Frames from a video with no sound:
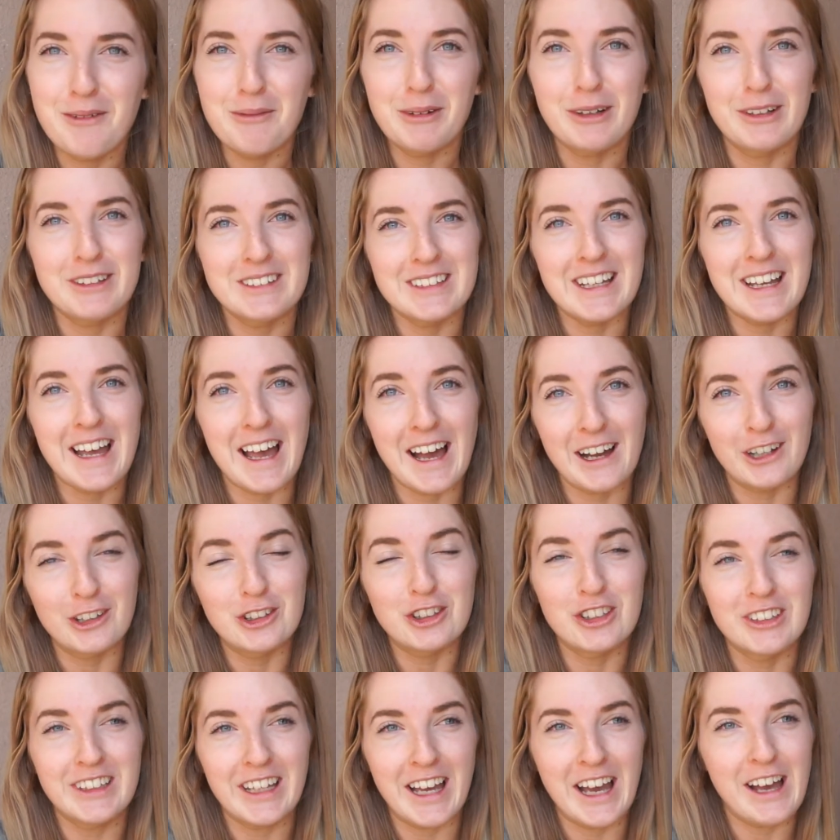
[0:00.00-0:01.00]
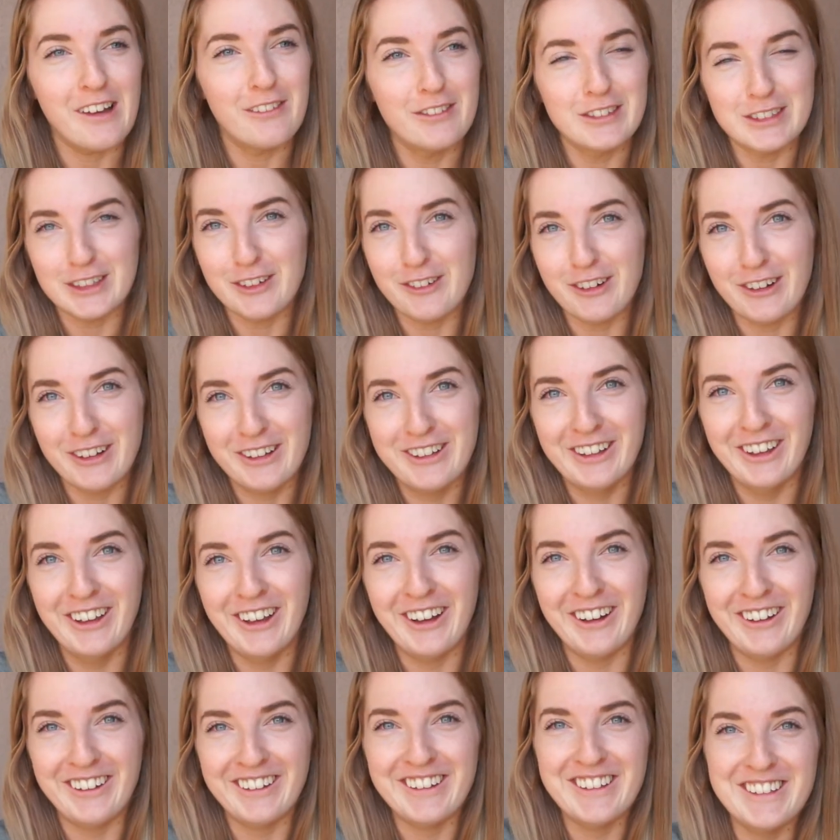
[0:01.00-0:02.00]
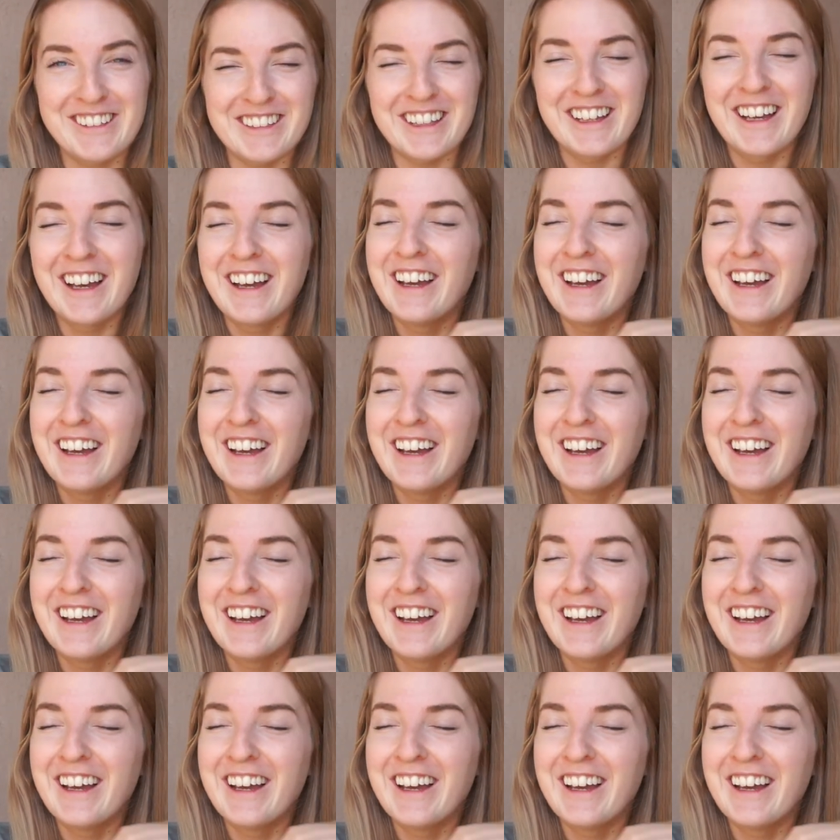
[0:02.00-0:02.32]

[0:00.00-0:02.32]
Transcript: because I actually have zero clothes.